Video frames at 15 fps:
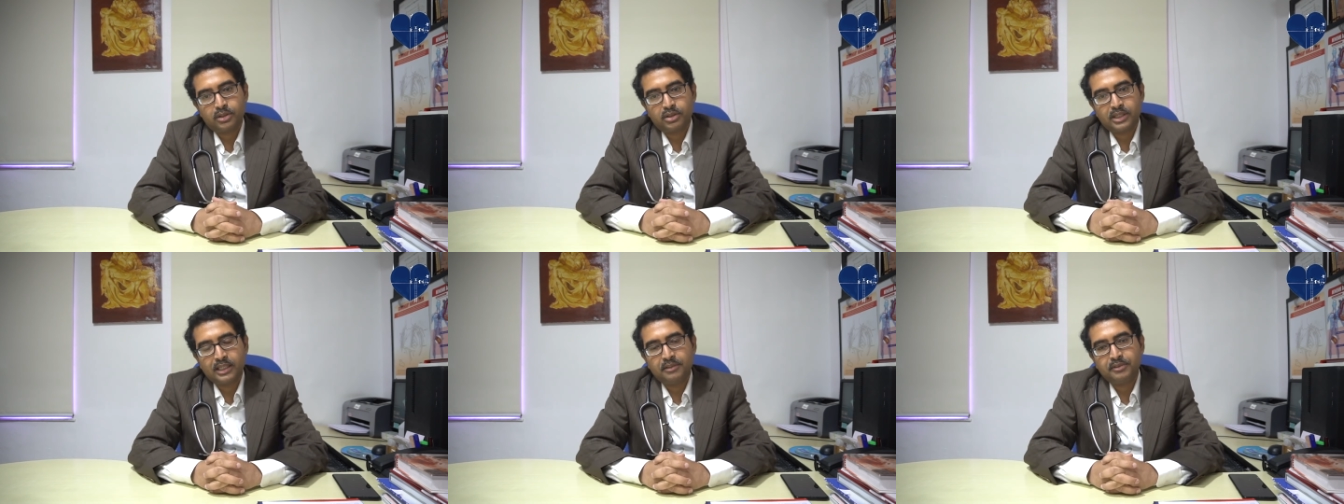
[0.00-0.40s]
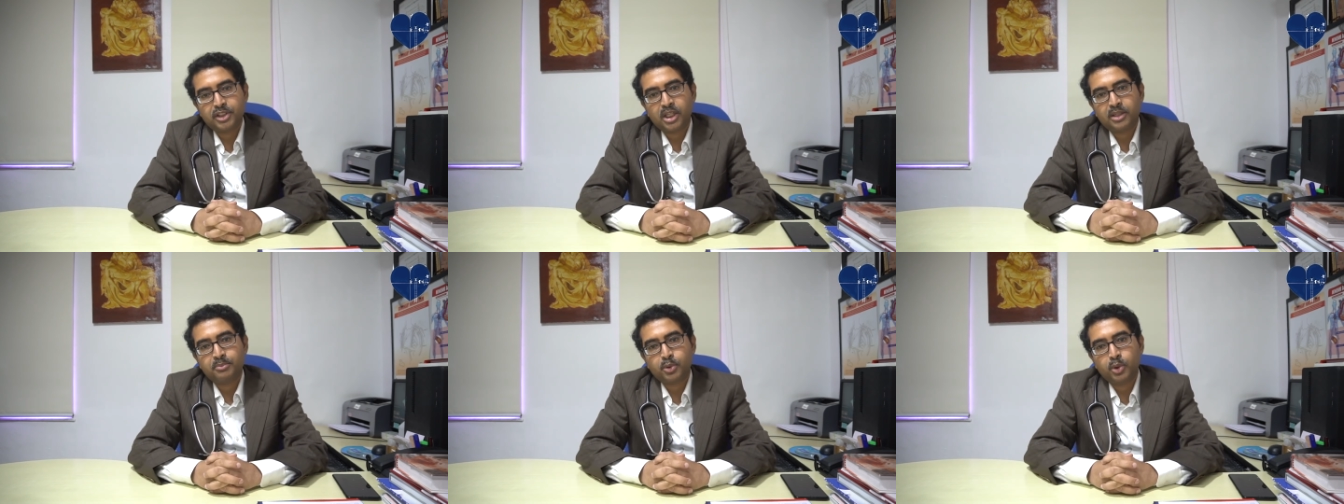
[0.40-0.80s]

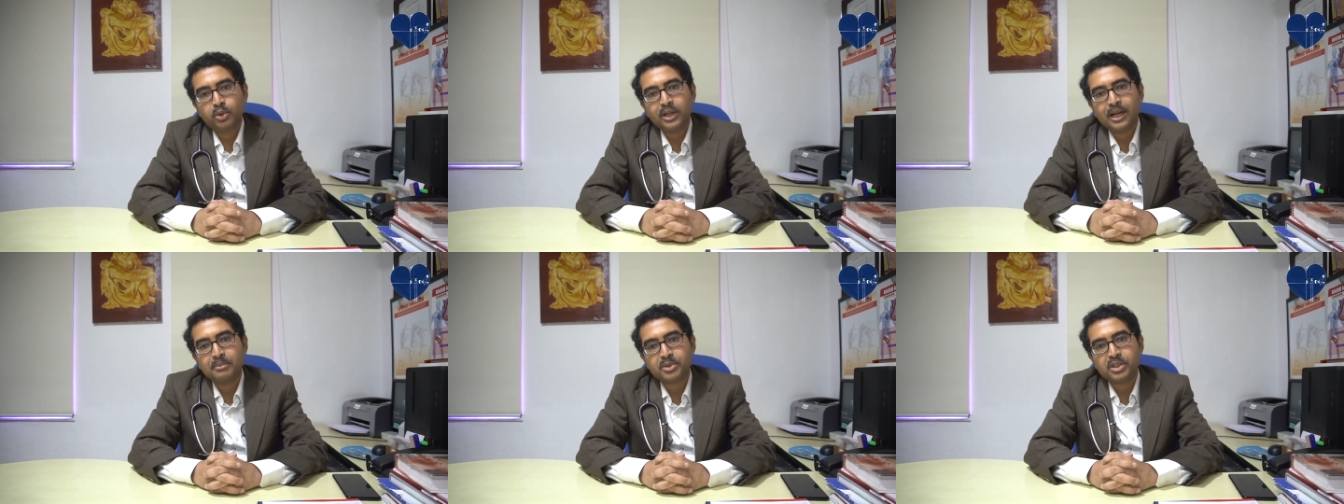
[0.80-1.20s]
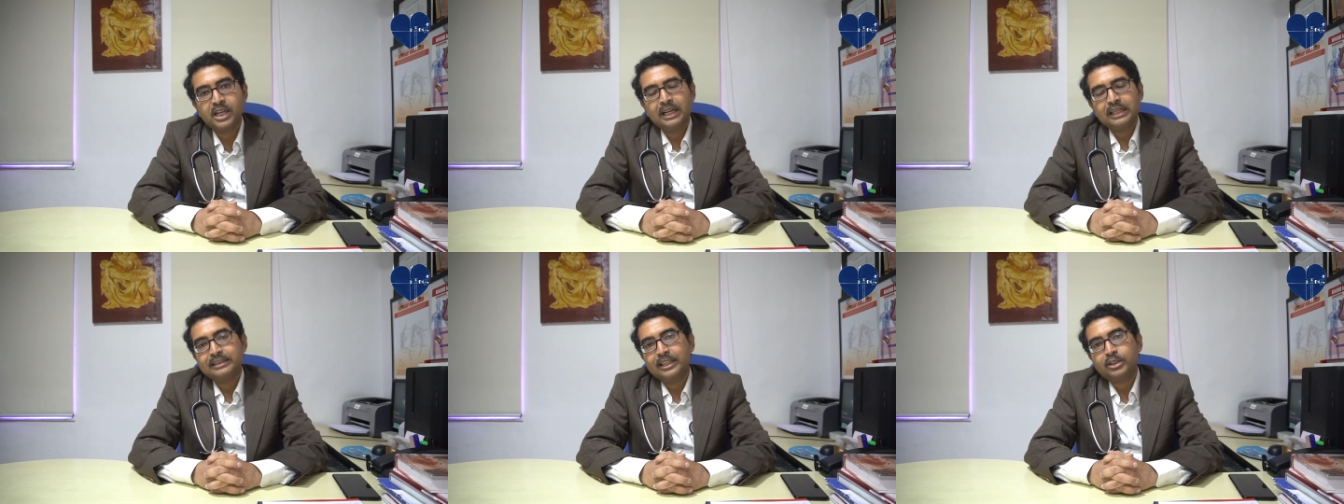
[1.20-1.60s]
television programs
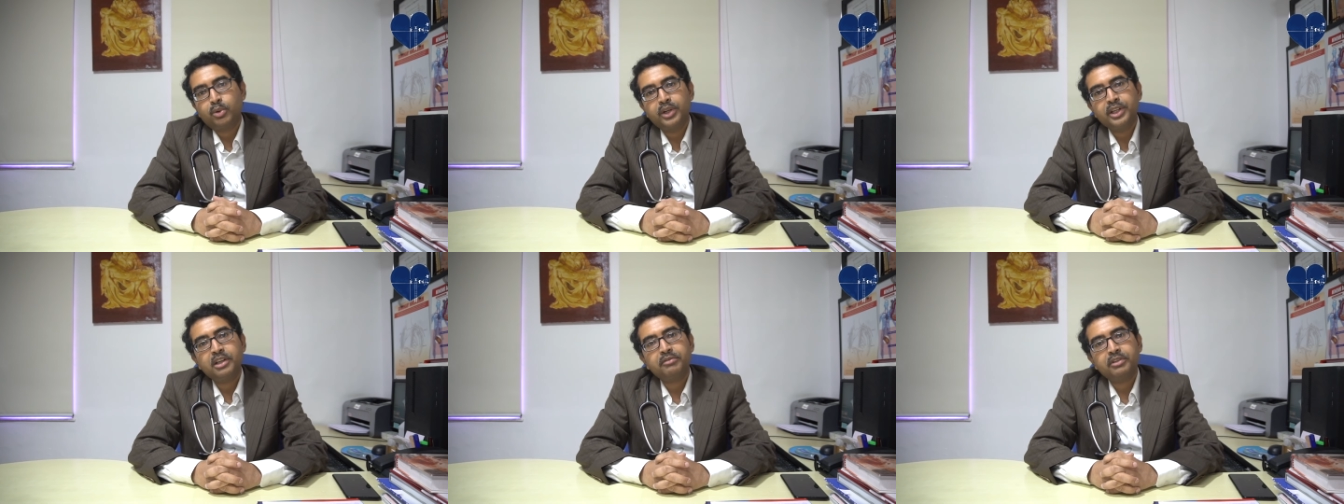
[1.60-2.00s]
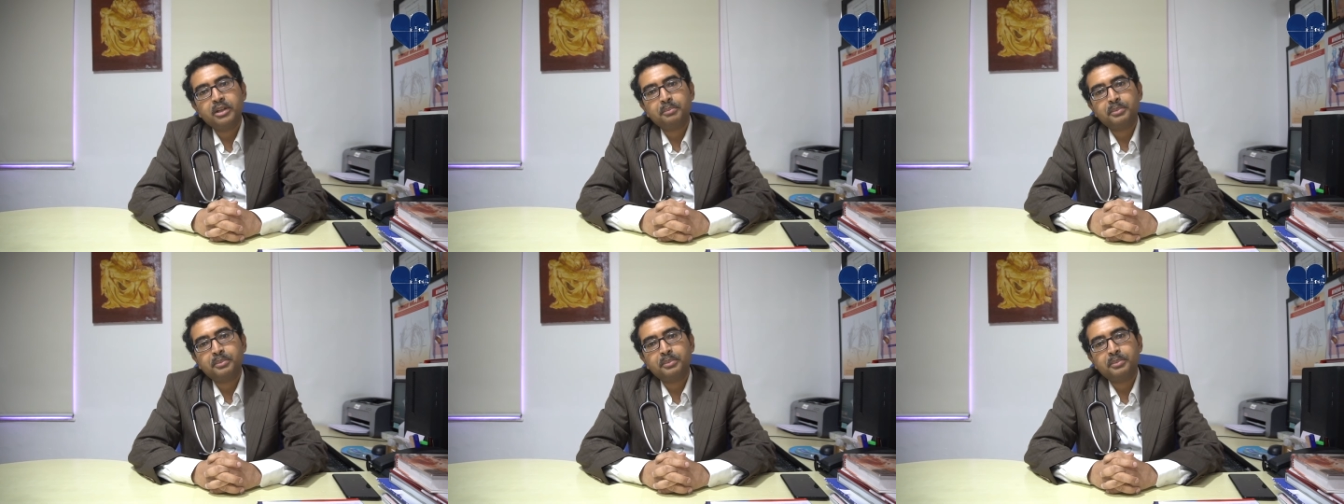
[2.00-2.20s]
that whenever